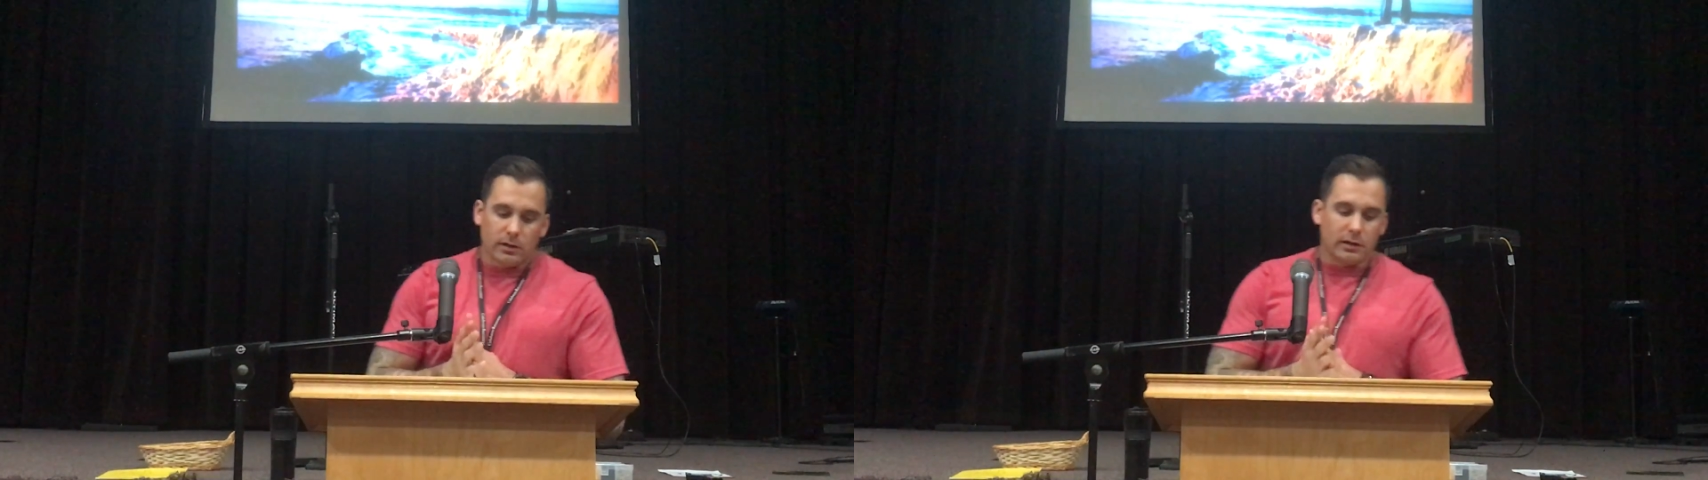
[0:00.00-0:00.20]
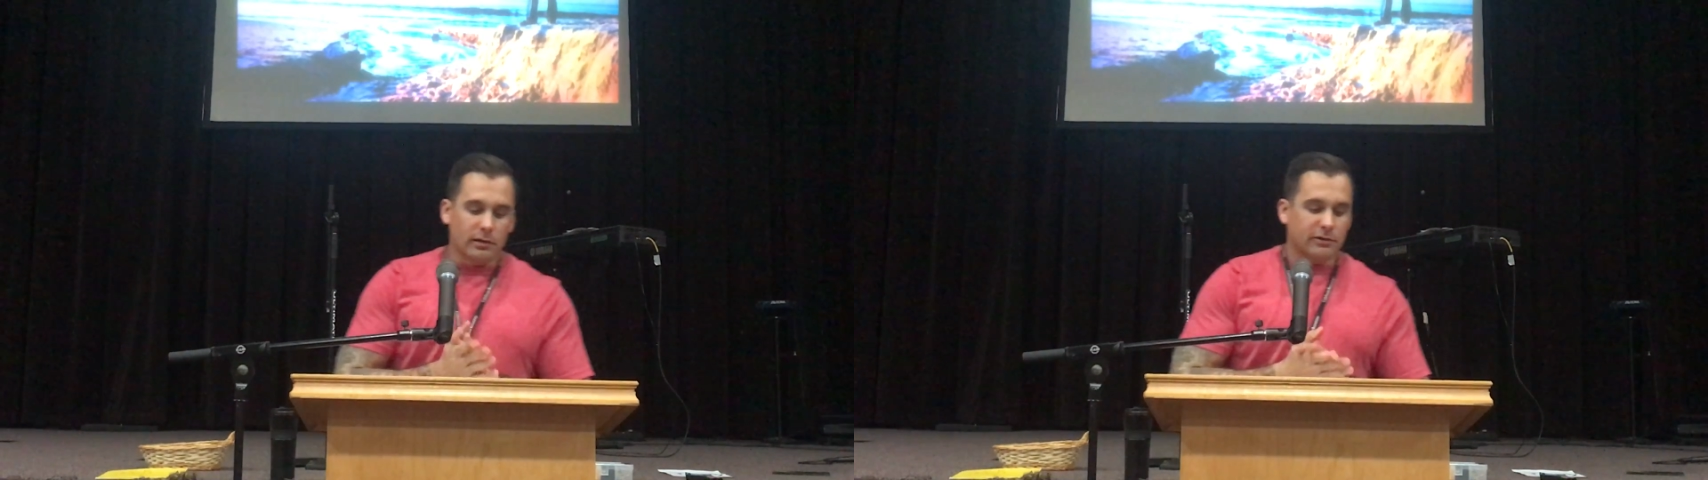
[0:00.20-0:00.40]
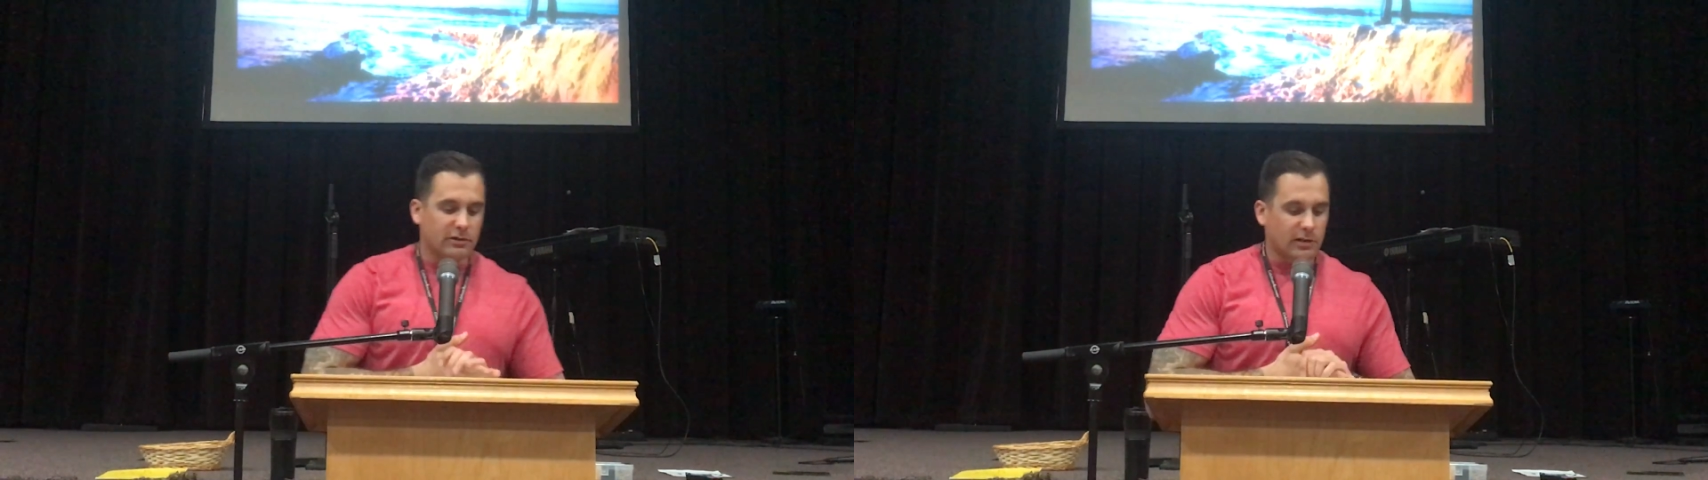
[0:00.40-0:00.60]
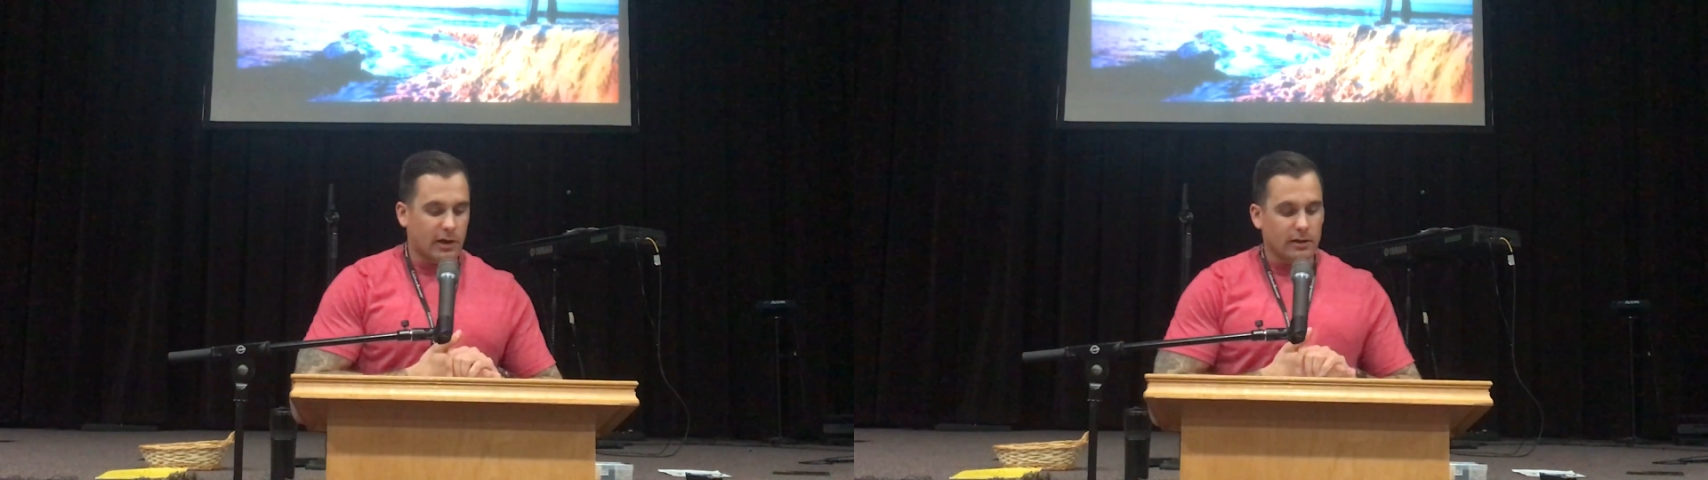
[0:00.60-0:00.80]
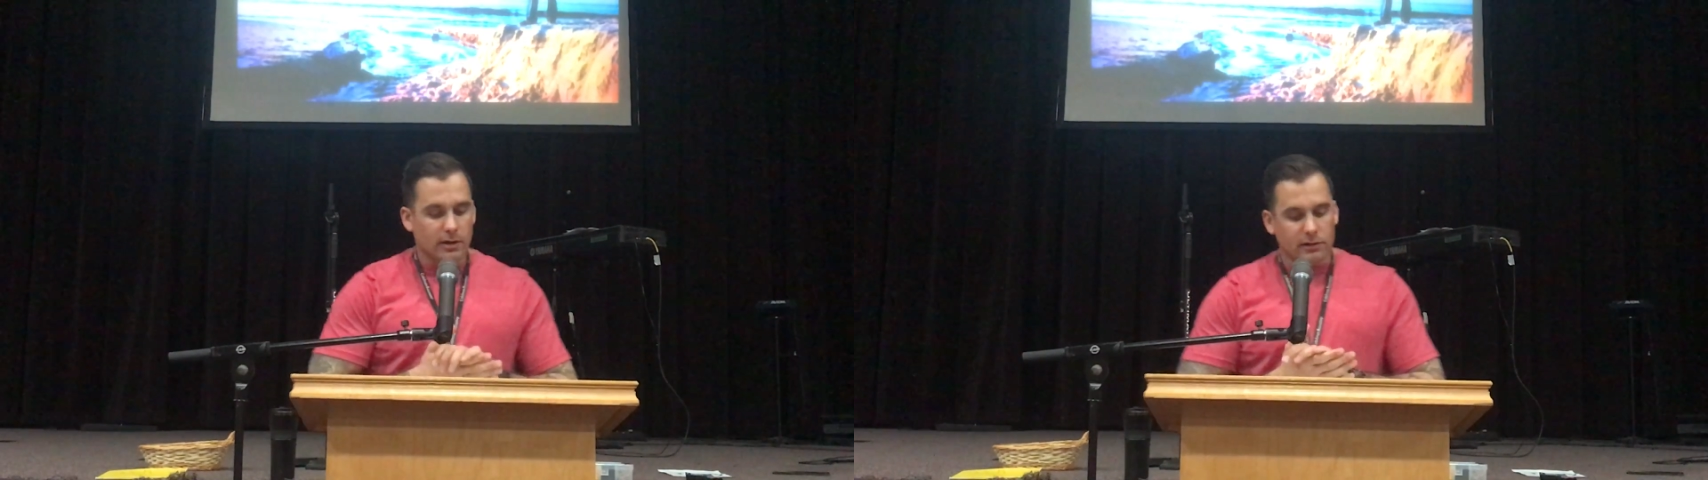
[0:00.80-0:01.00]
Needless to
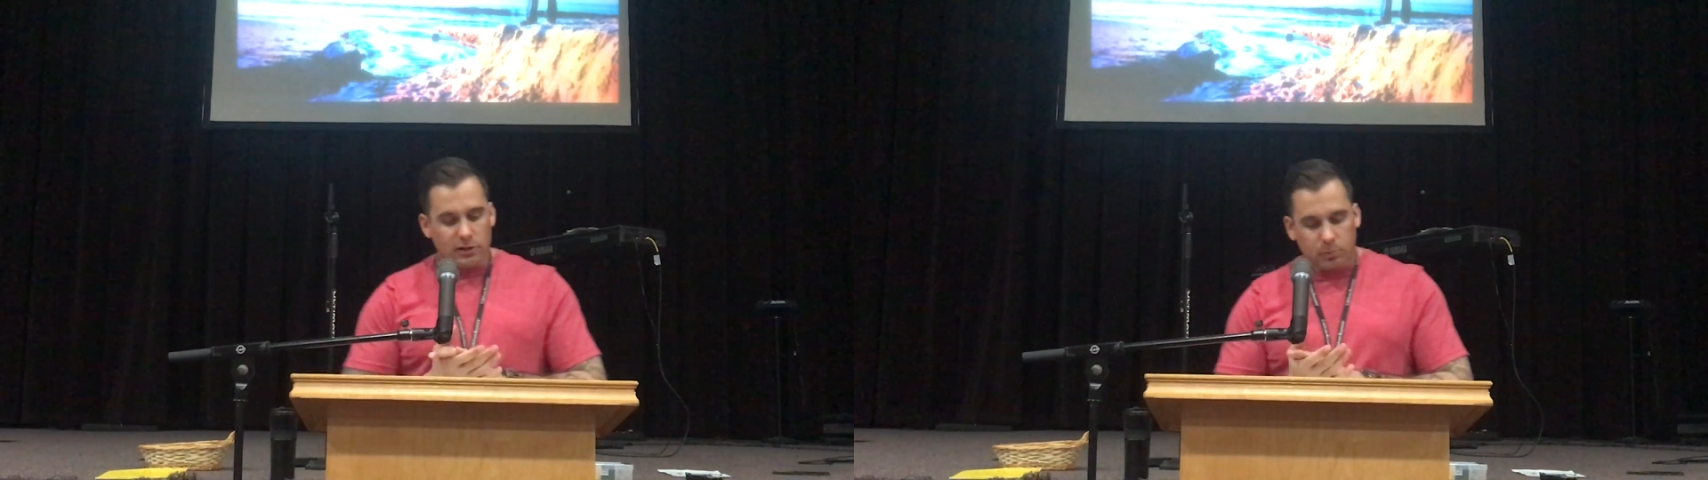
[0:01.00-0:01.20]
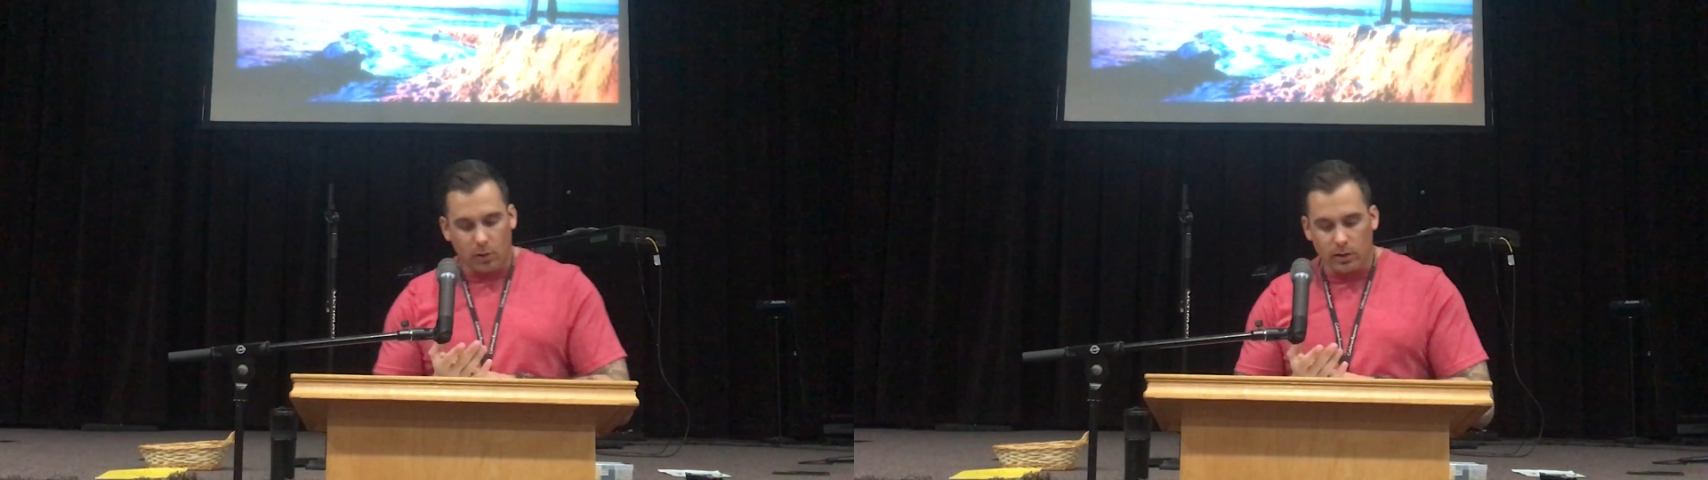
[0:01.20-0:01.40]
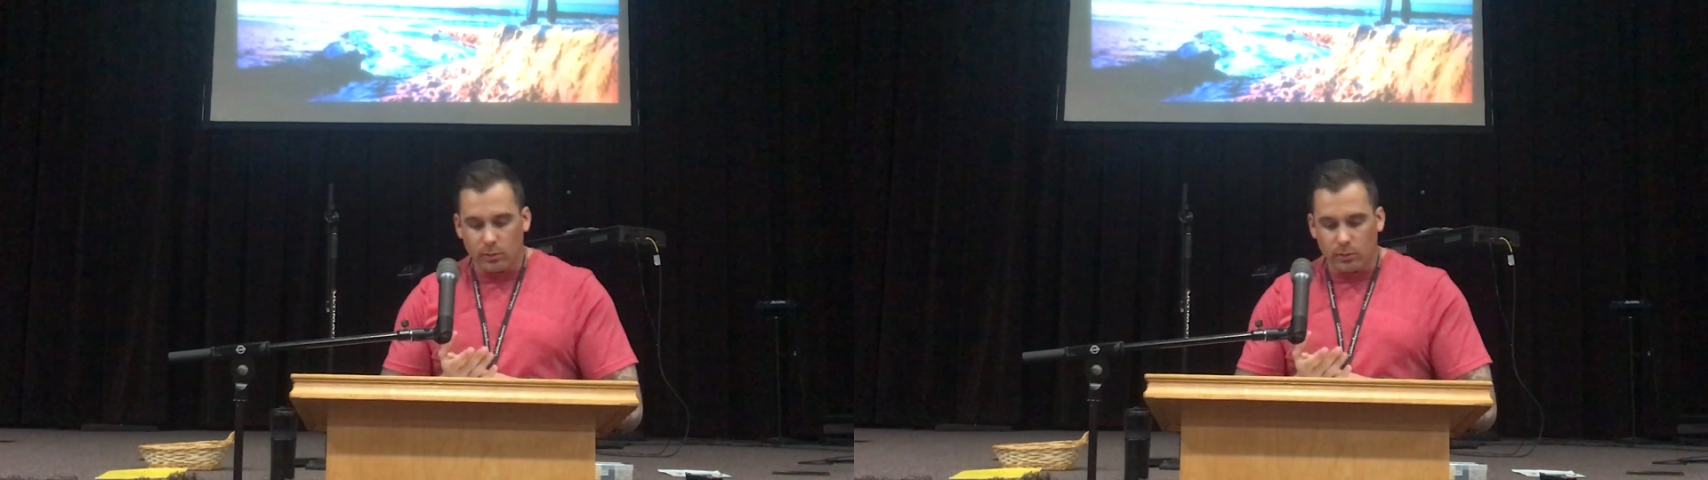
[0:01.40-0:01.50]
say, at this point,